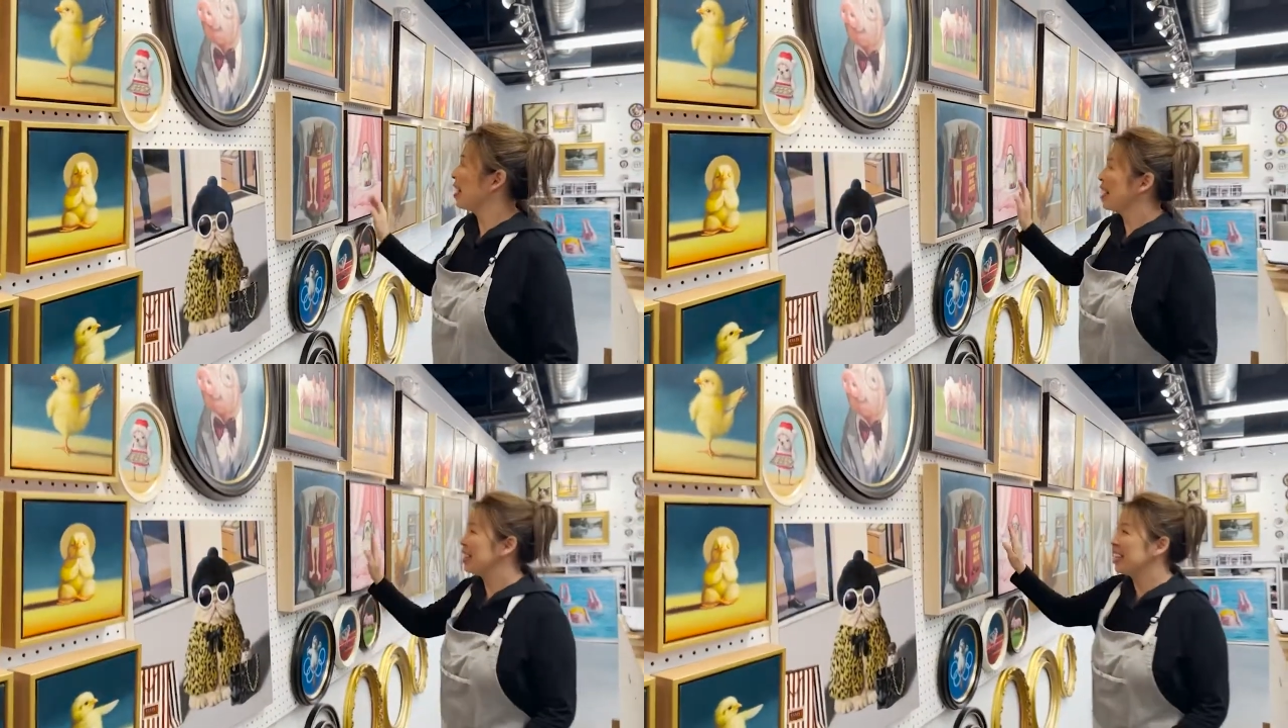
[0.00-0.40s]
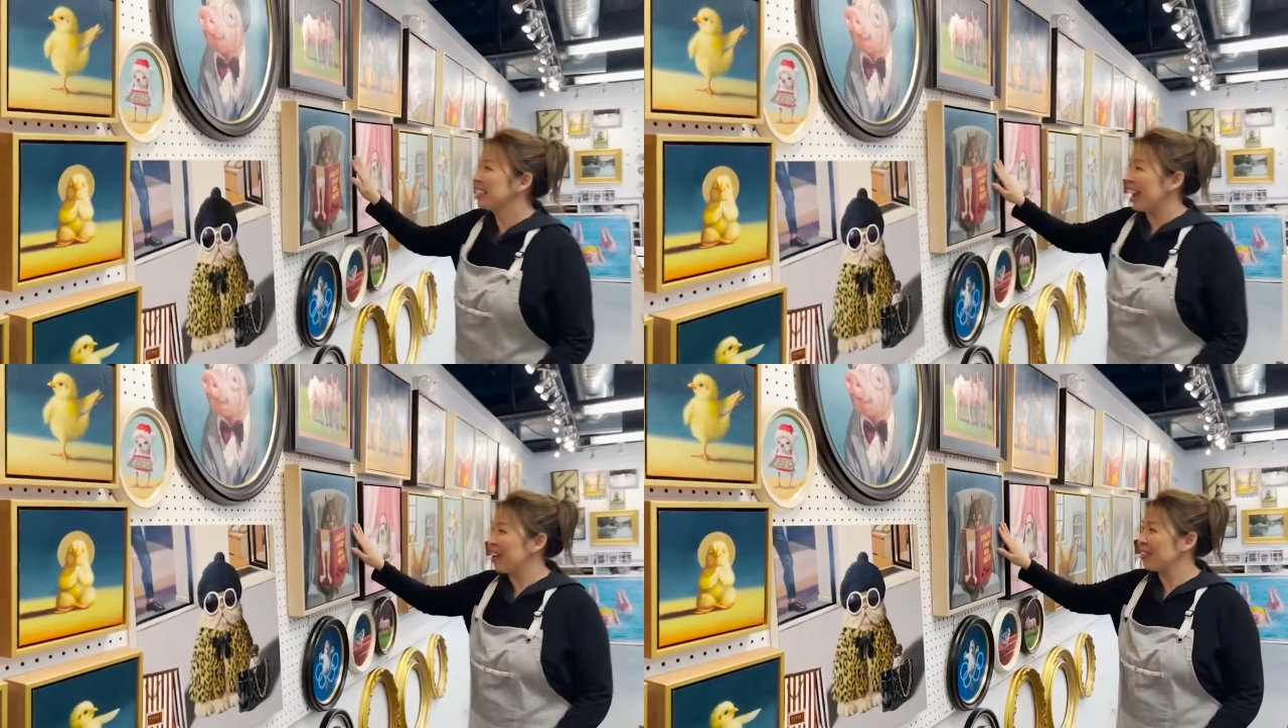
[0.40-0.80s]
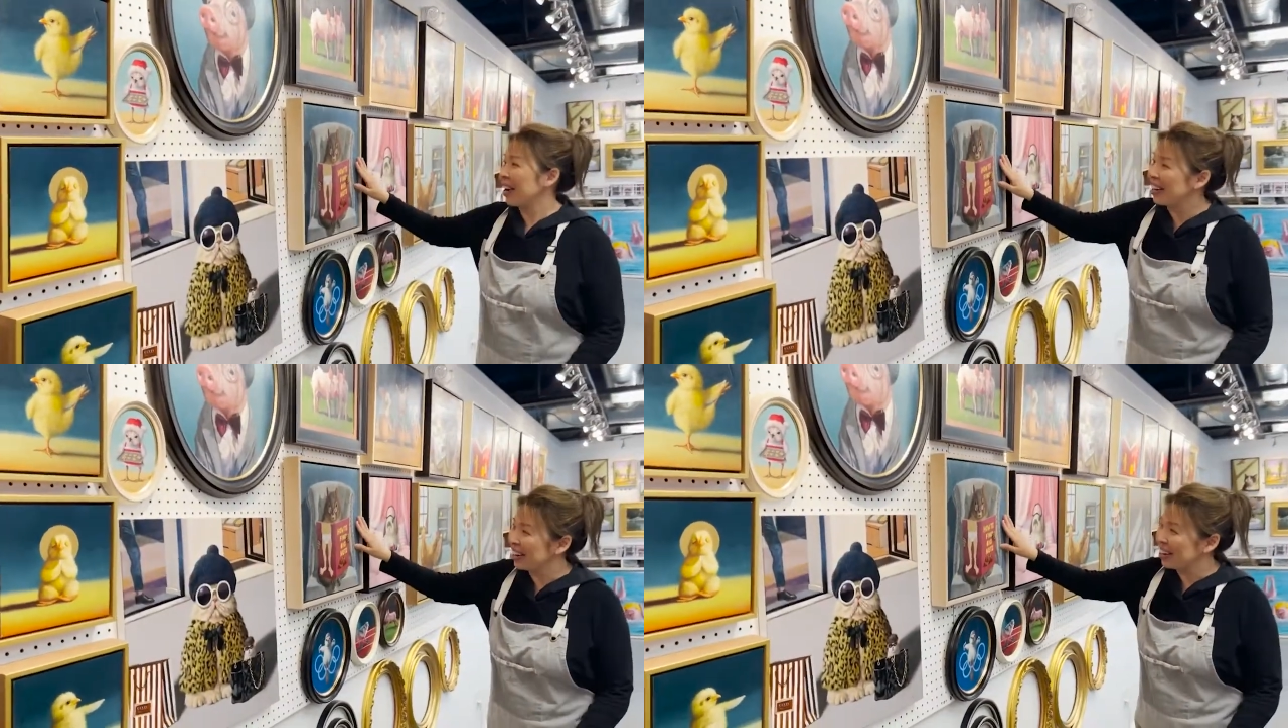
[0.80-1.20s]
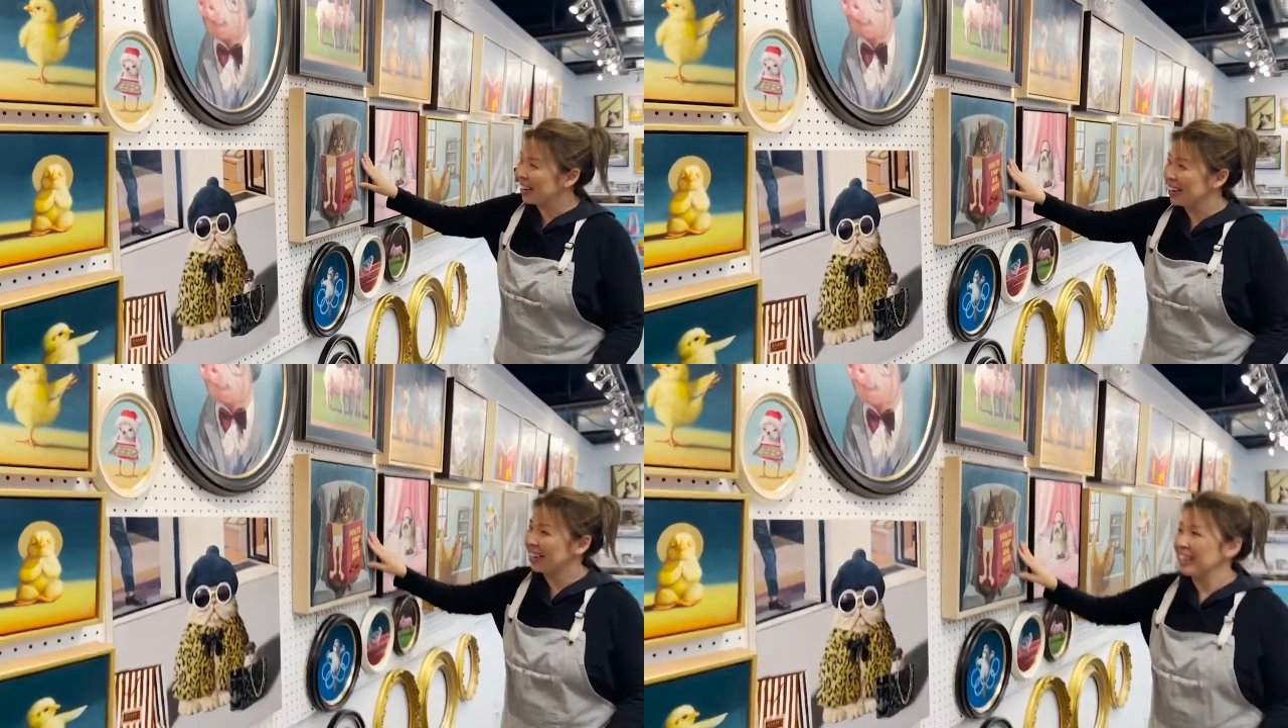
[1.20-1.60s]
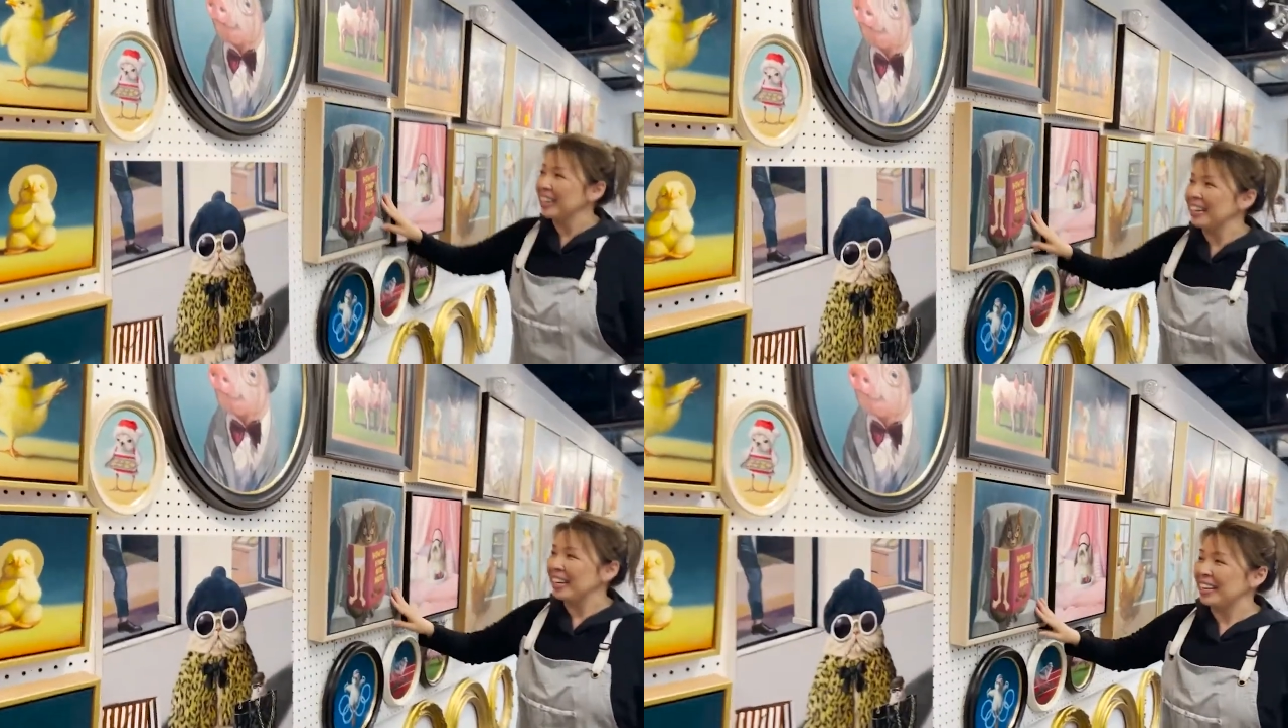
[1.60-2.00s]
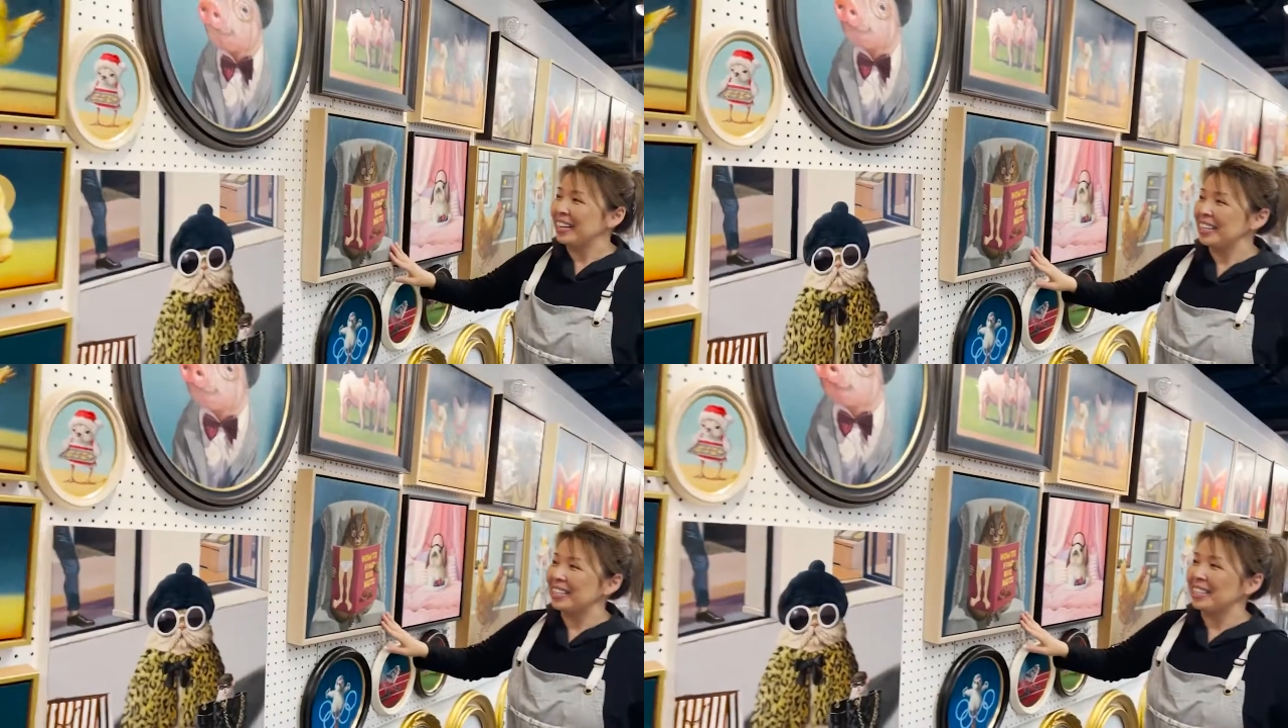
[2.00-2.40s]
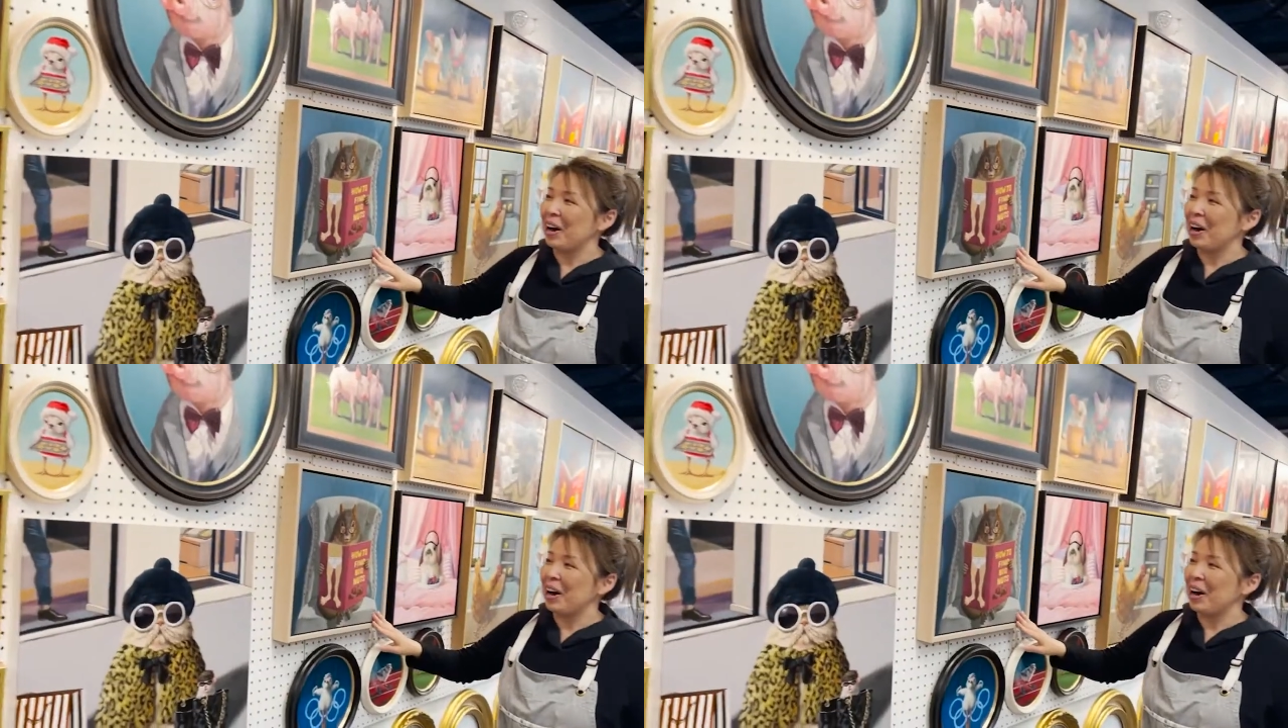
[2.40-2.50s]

this guy right here is